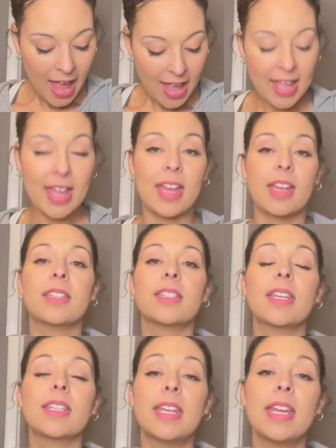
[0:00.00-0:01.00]
in
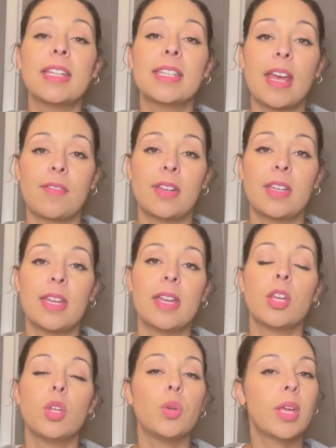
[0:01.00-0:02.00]

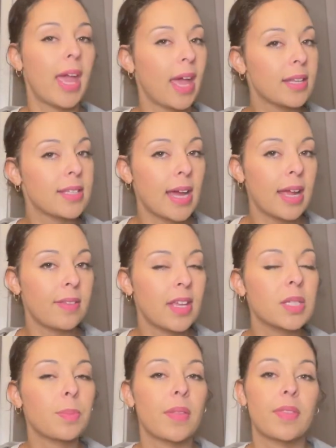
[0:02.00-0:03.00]
1670. You can sign
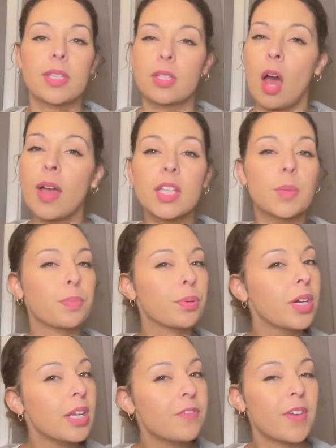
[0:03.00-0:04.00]
this, but the song is
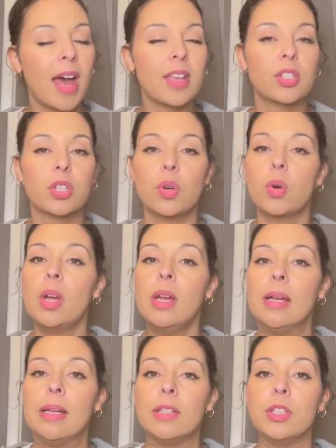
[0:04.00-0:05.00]
pretty fast, so
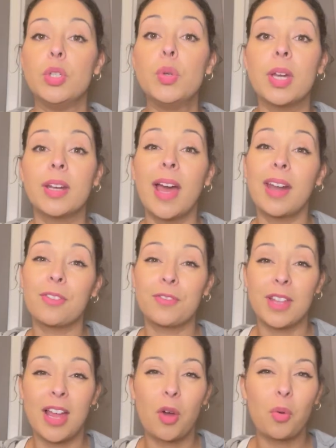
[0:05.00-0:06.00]
you can kind of
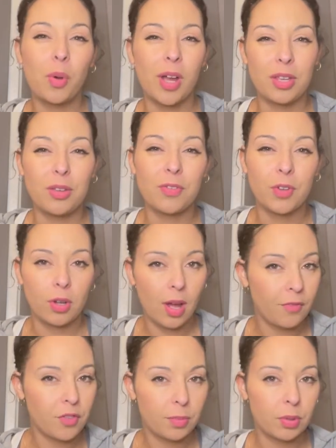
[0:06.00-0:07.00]
fill out what you feel
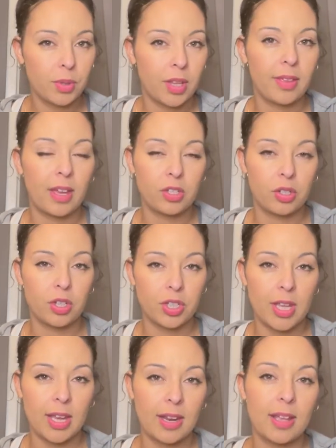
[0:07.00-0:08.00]
comfortable with as you're
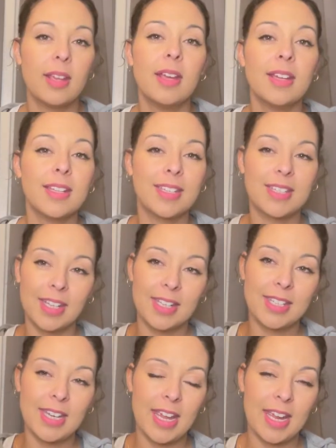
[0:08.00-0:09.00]
singing it.
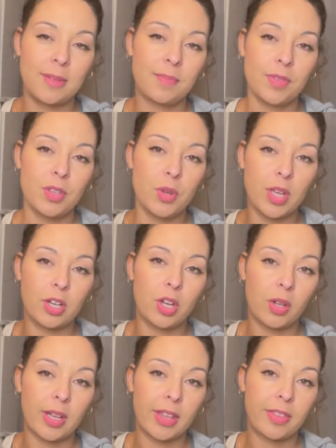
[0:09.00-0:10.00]
16, you can
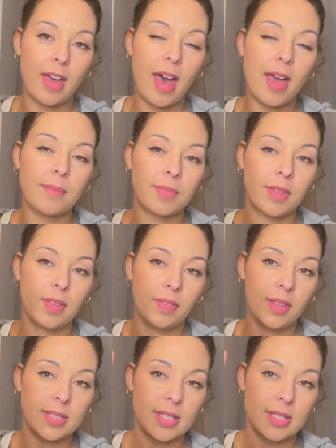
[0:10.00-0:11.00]
go like that, and then
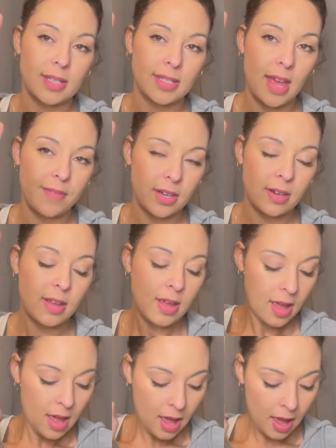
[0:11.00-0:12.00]
this is a 7.
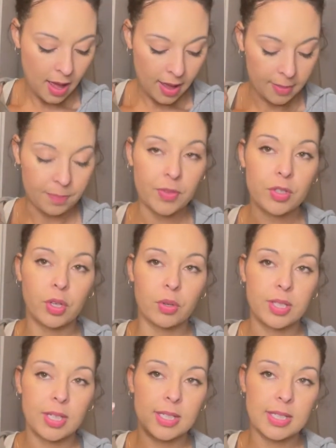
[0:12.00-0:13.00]
Um, so
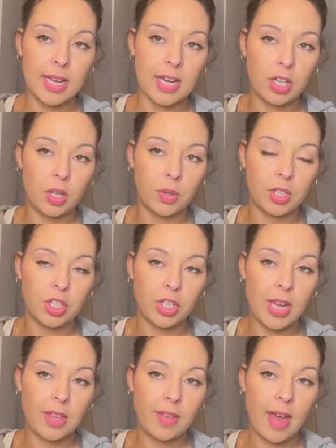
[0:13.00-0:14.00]
16, you would
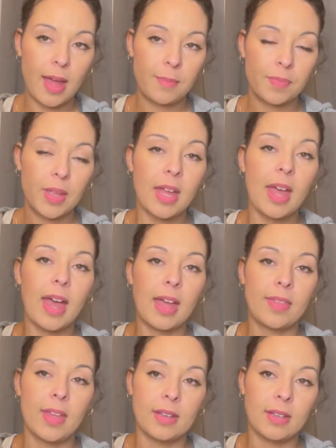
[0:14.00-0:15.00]
shake that,
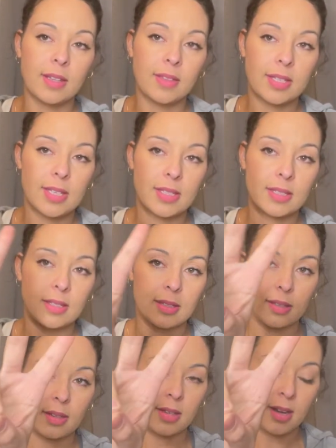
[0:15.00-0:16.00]
and then this is
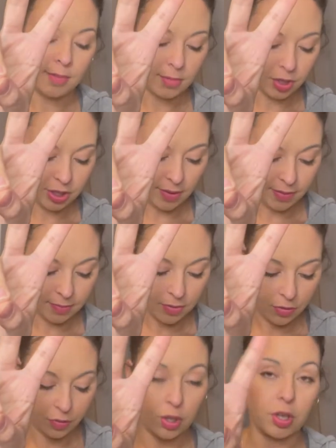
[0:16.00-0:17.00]
the number 7
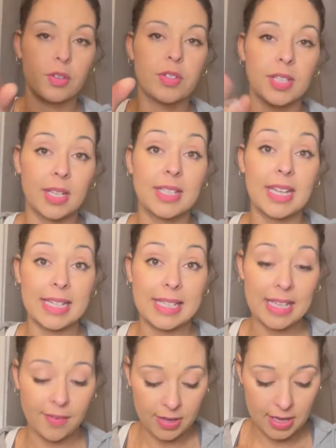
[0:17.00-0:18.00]
it's for
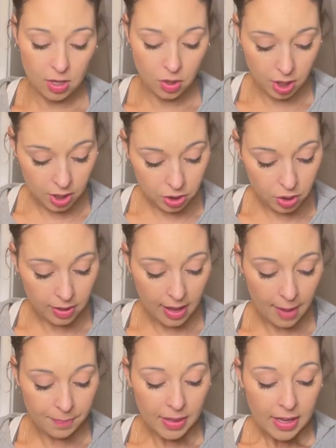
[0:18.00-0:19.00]
1670. You could do
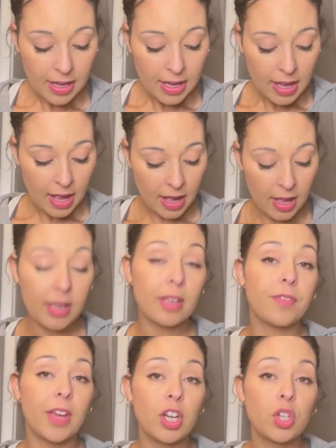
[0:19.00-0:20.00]
that. Uh,
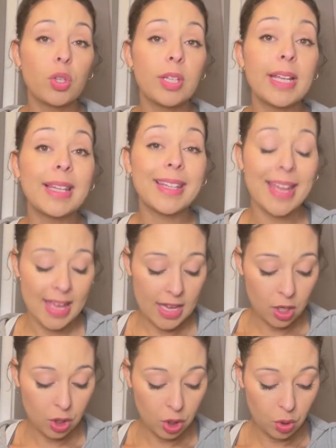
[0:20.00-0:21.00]
eventually
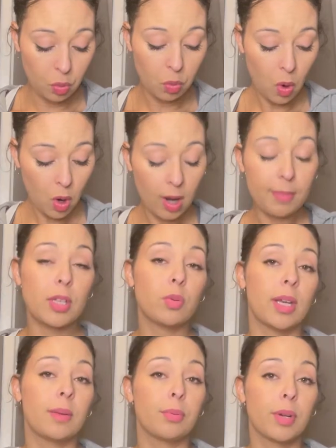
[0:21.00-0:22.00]
led to war
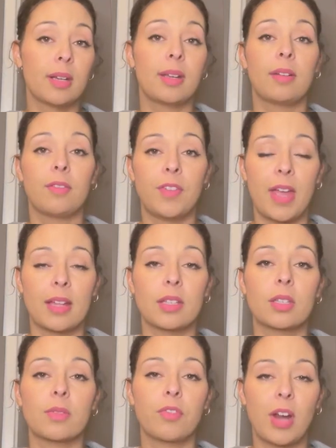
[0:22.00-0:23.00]
between Britain and
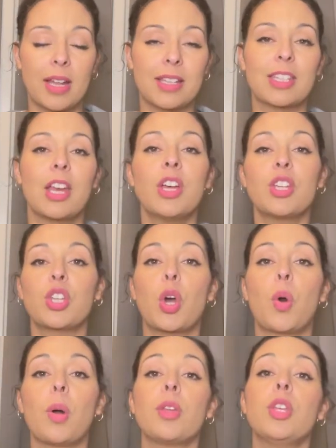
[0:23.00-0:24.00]
France. France.
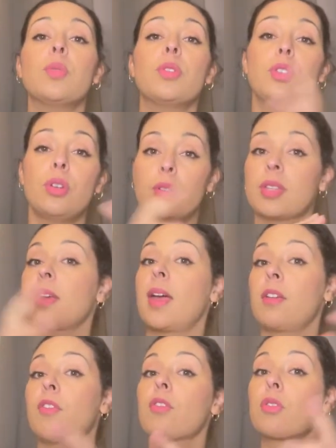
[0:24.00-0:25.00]
So you would do the
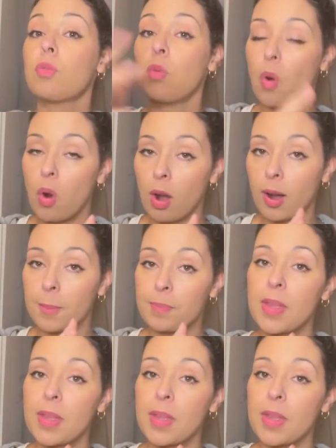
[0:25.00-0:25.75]
sign for war,